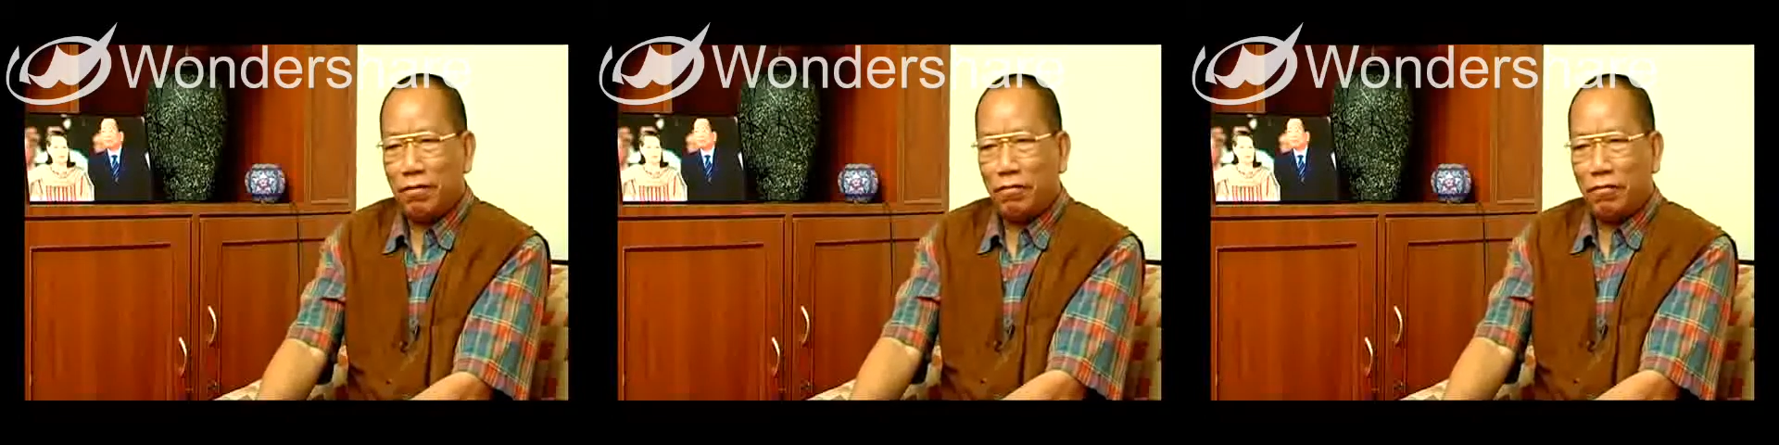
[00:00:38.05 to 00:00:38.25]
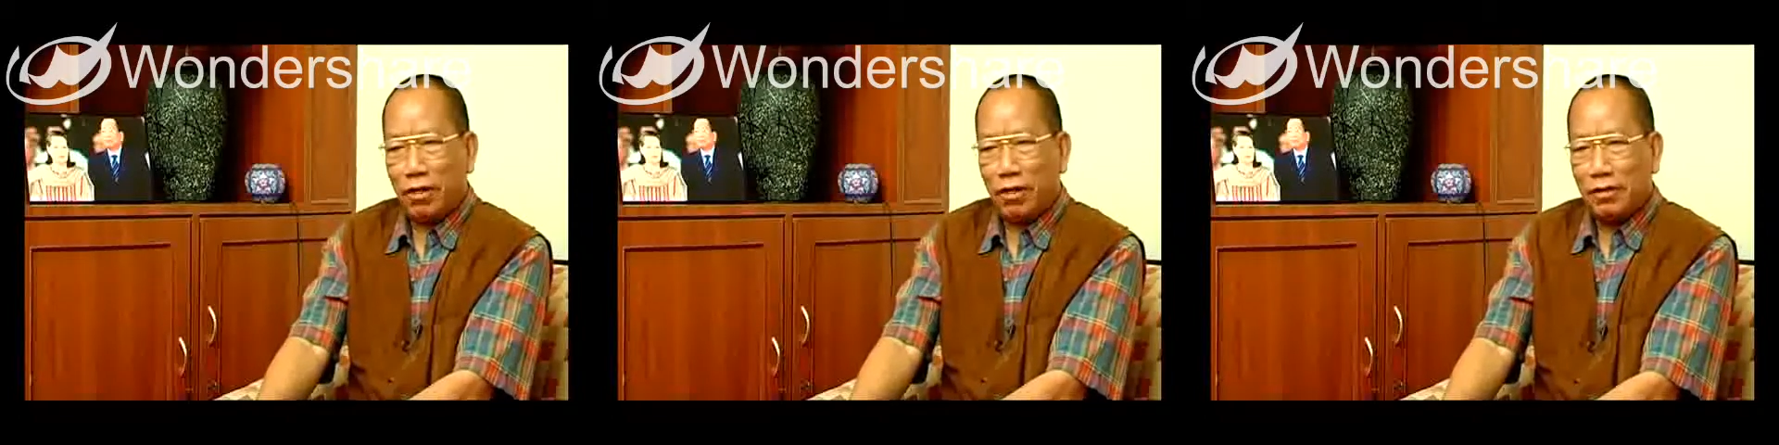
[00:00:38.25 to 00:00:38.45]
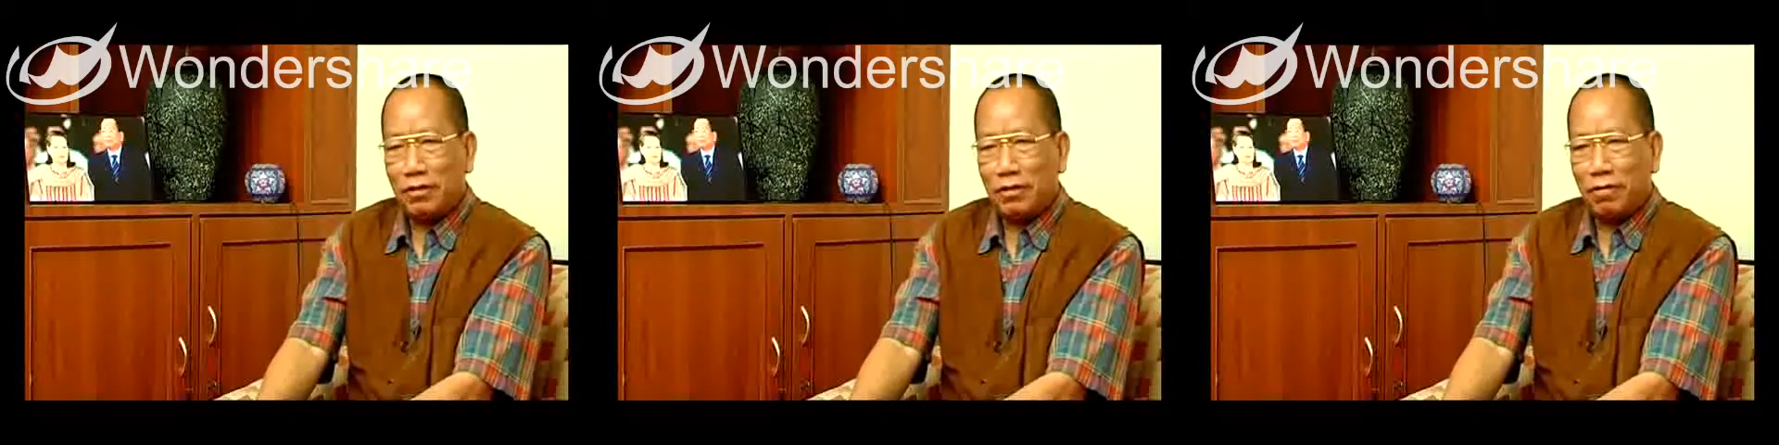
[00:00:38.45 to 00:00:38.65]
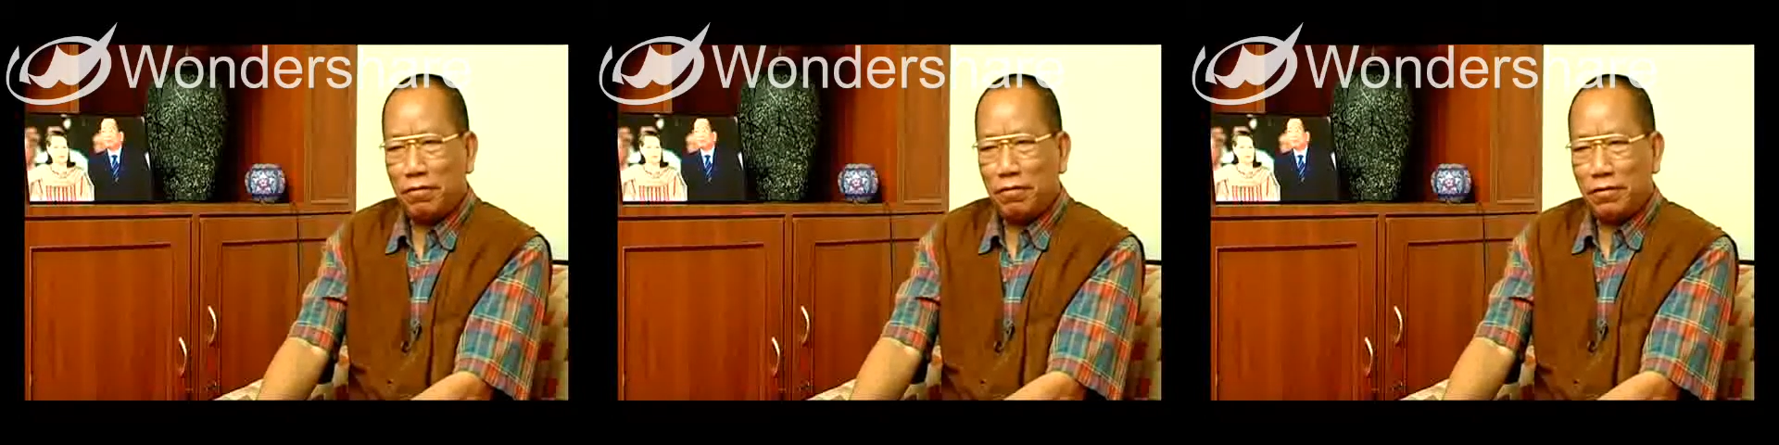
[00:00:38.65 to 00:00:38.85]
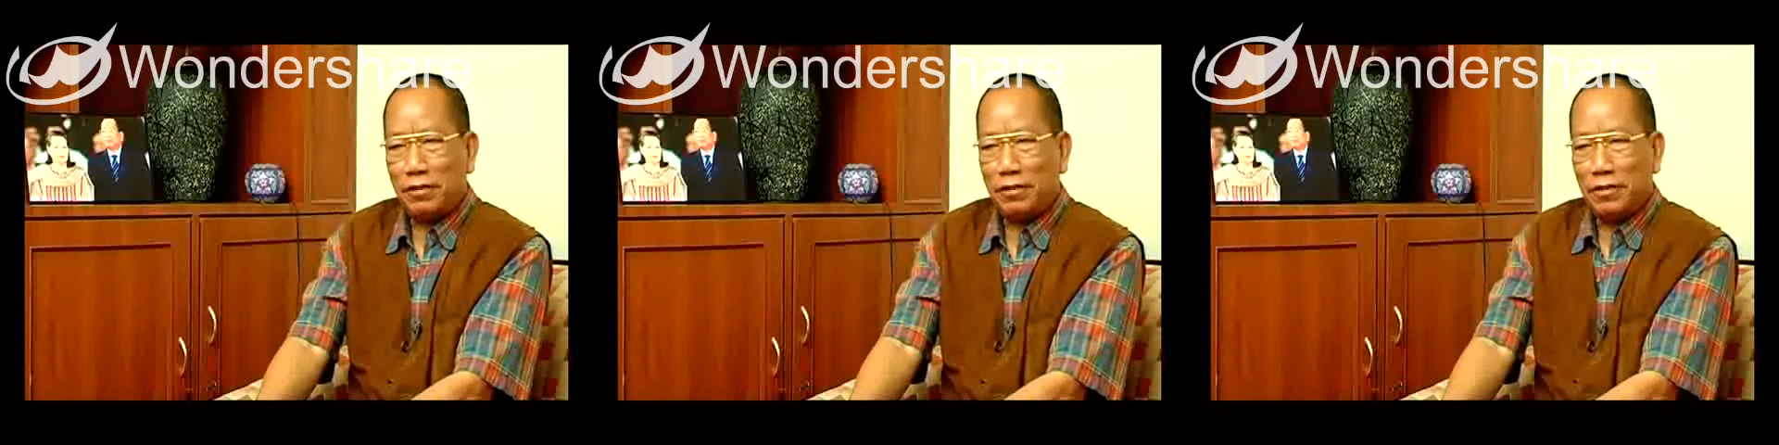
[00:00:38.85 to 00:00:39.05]
foreign
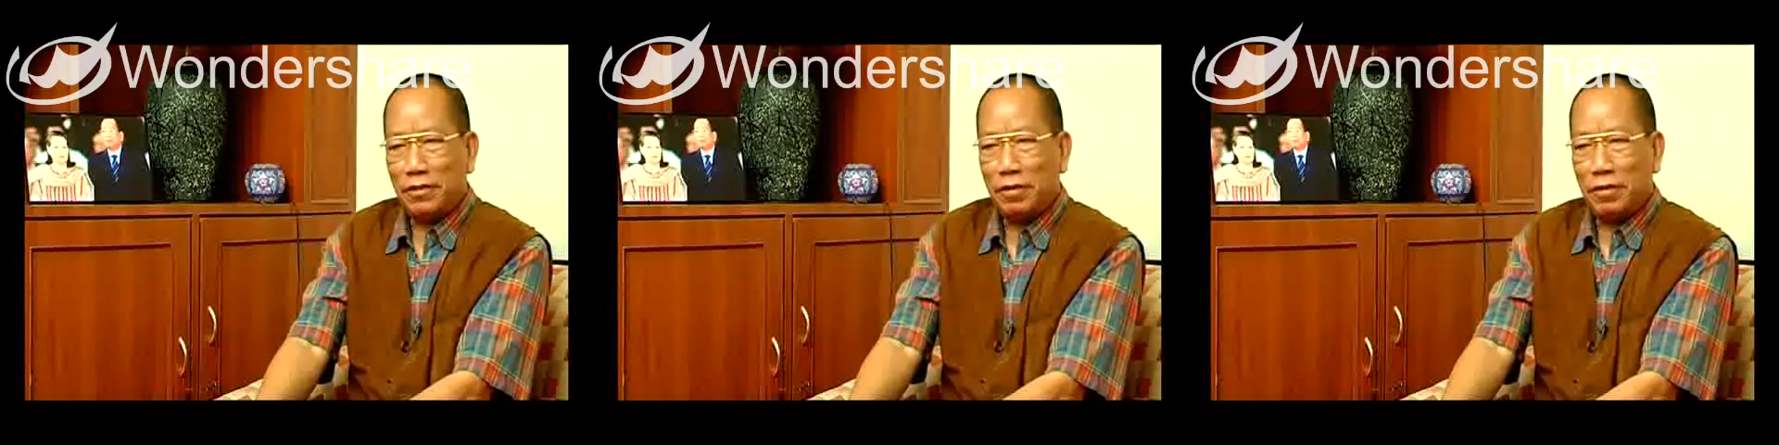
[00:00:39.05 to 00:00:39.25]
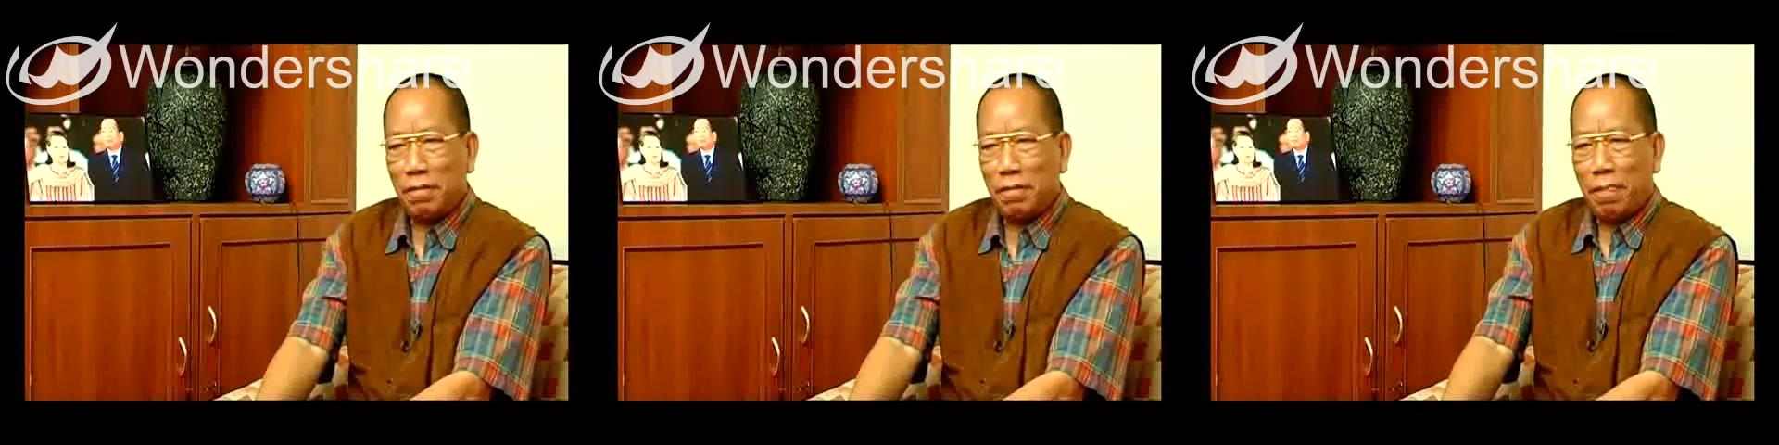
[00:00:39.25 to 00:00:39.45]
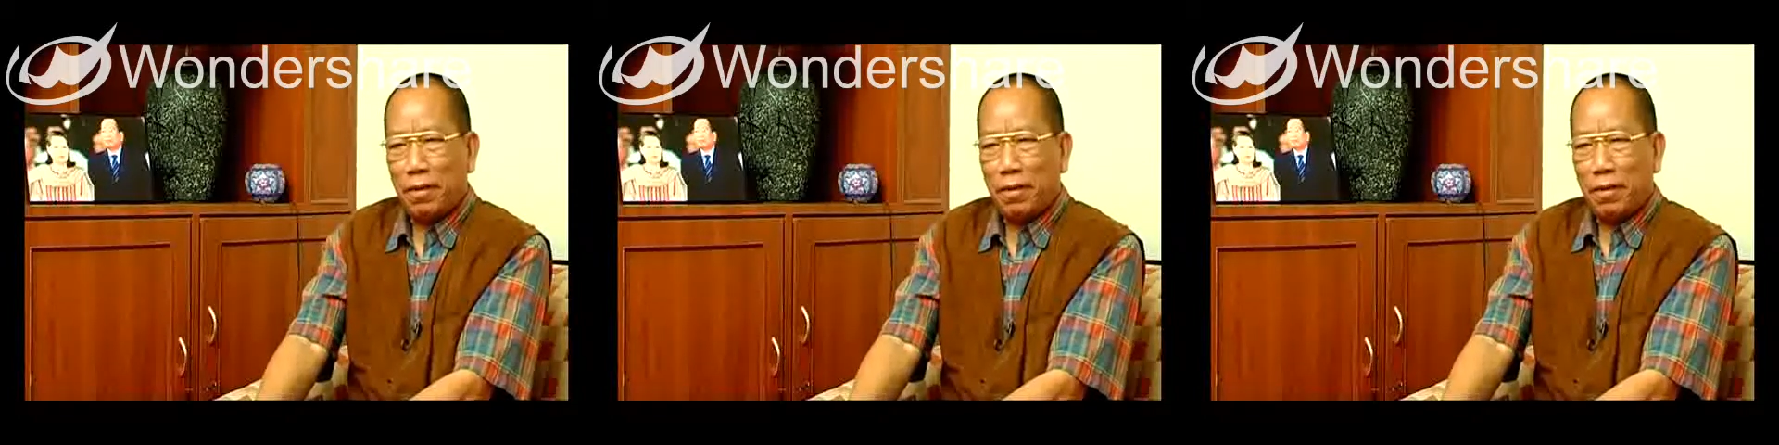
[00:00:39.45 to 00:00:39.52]
service, etc.